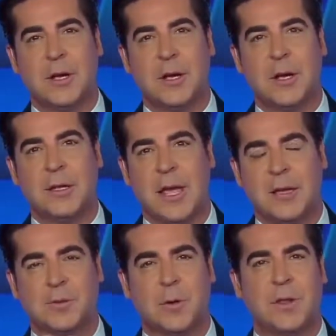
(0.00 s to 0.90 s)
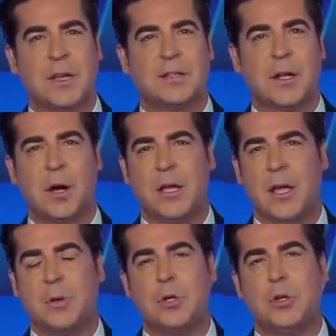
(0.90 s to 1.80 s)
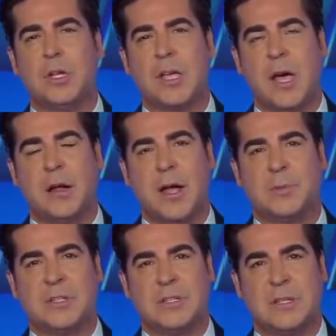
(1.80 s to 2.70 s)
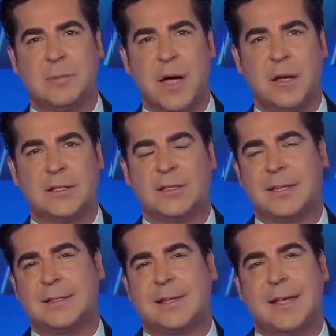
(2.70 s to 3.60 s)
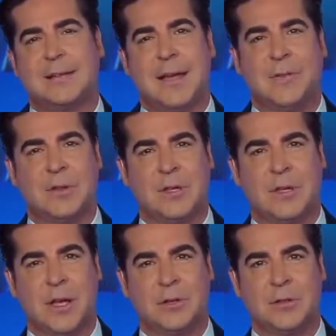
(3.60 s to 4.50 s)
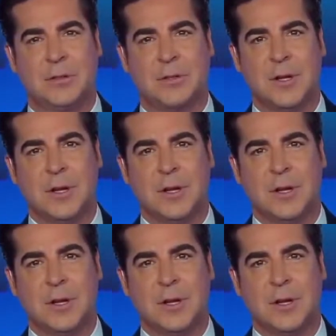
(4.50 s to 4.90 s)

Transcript: a case where they say, oh, yeah, you can count absentee ballots 6 days after the election.